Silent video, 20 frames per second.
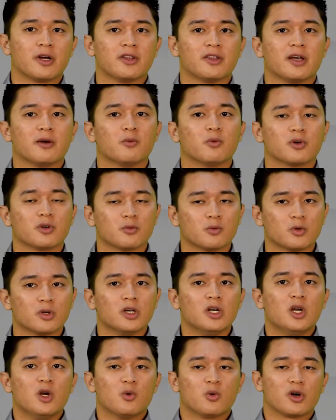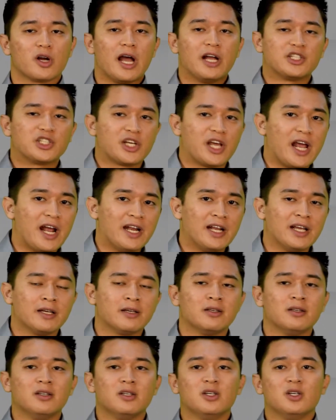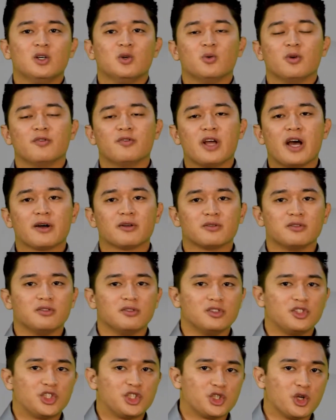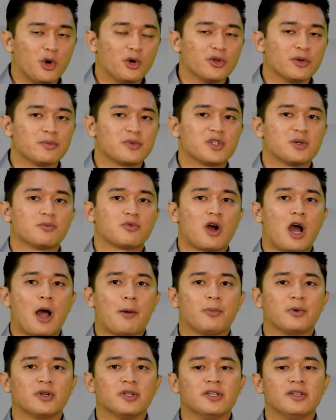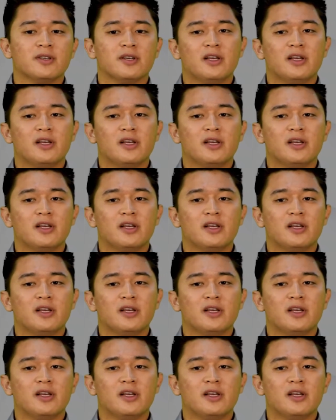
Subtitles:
That we're educating, we've now shown them some property.